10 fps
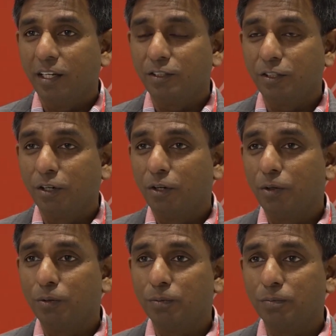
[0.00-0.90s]

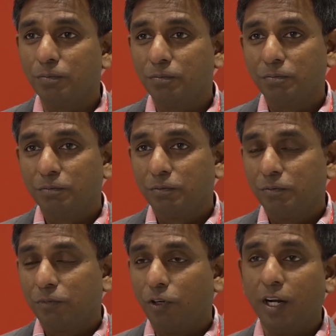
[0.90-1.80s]
So
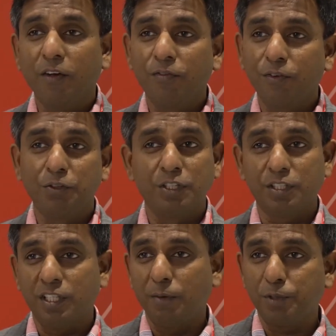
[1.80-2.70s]
what if you just
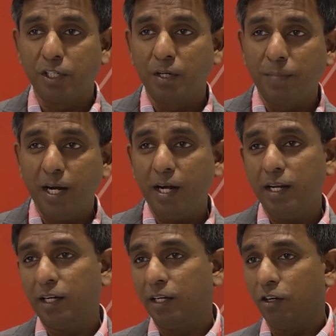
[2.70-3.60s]
slept on your bed
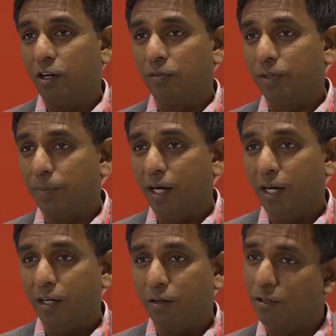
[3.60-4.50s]
and get off your
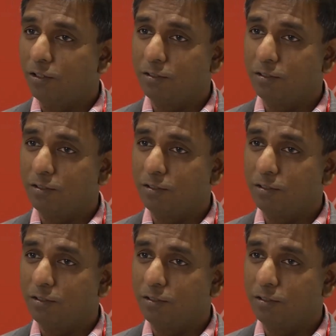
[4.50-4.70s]
bed, or